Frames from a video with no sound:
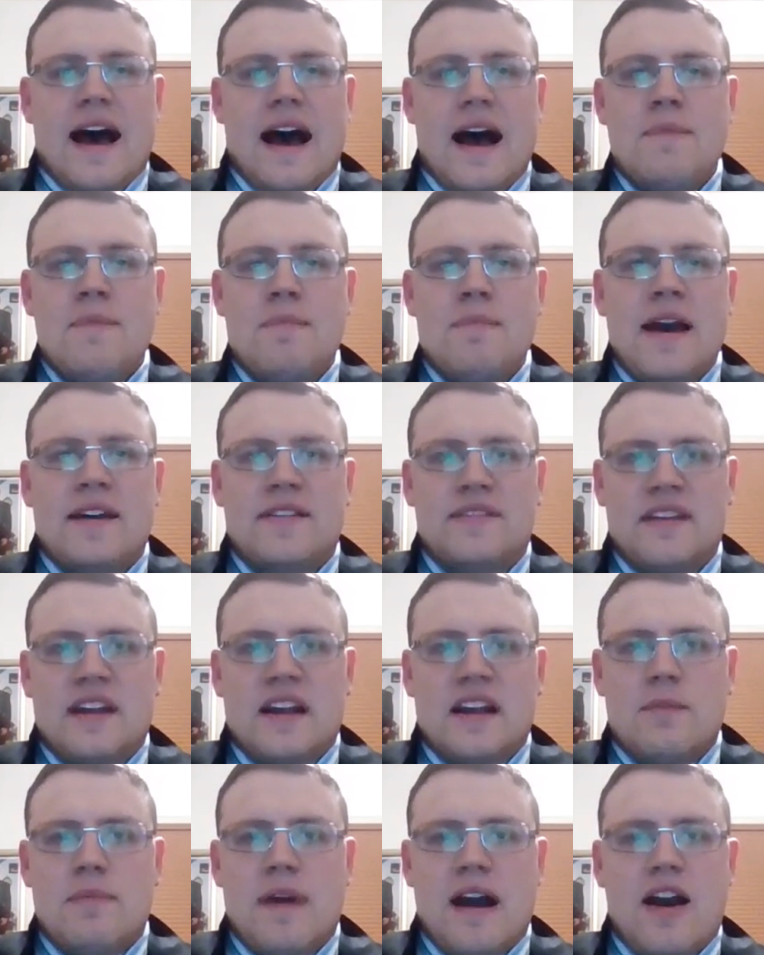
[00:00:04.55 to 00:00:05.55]
I'm Max
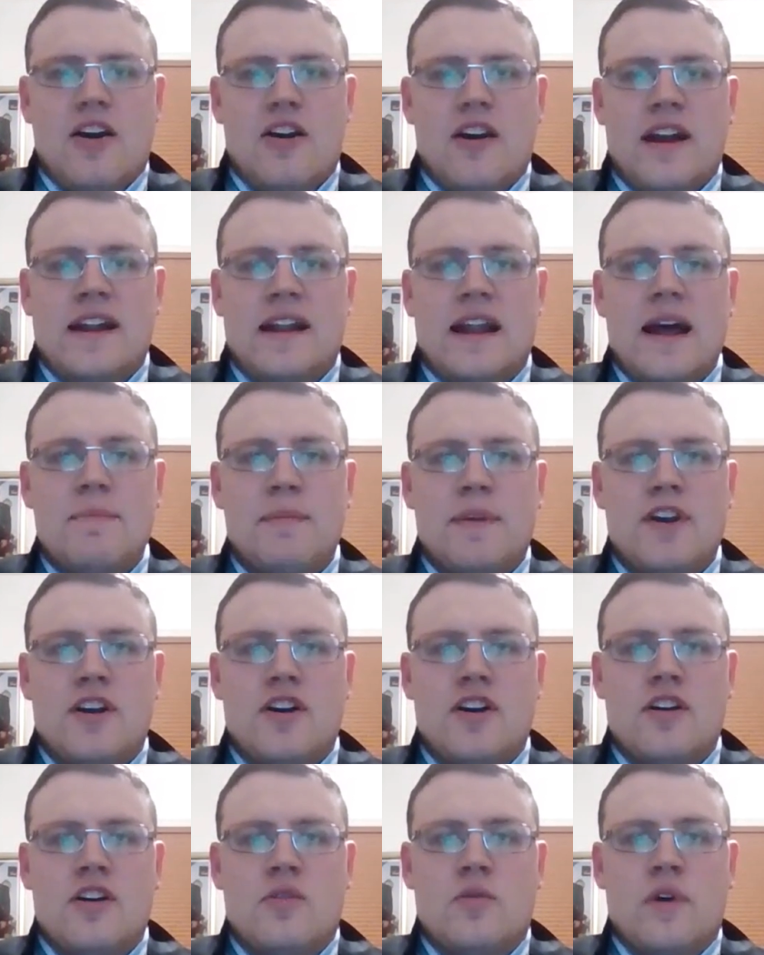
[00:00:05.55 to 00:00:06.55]
Negebauer, and I'm
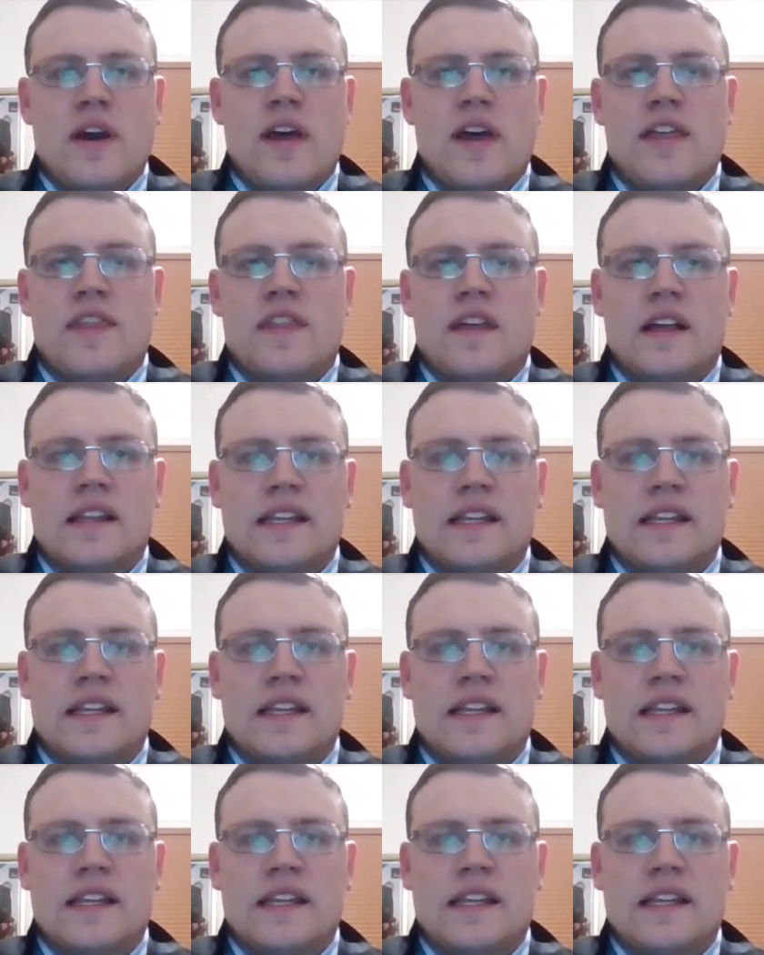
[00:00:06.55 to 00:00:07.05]
here with